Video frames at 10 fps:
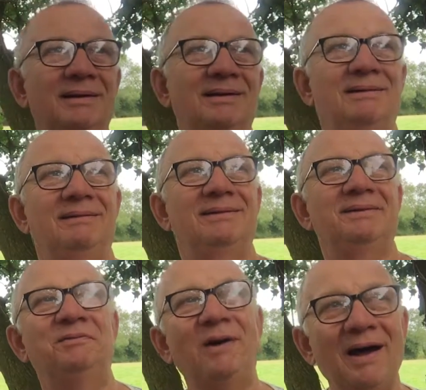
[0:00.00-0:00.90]
The
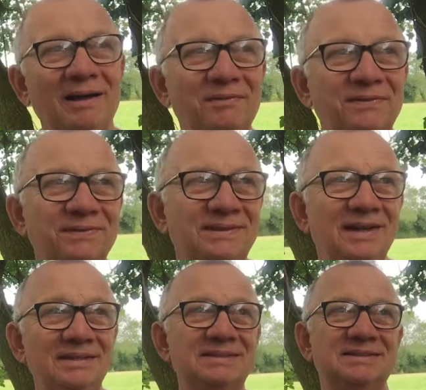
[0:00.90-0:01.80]
wife
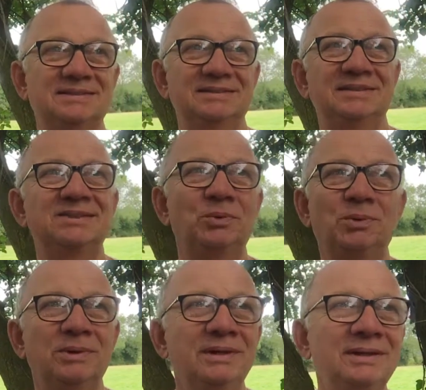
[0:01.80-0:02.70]
thinks is
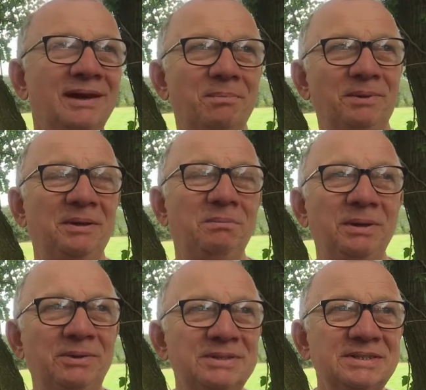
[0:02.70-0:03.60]
already happening
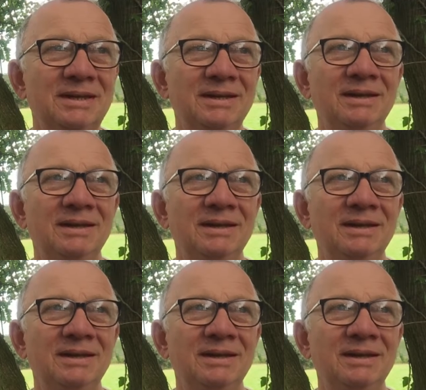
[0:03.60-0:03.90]
because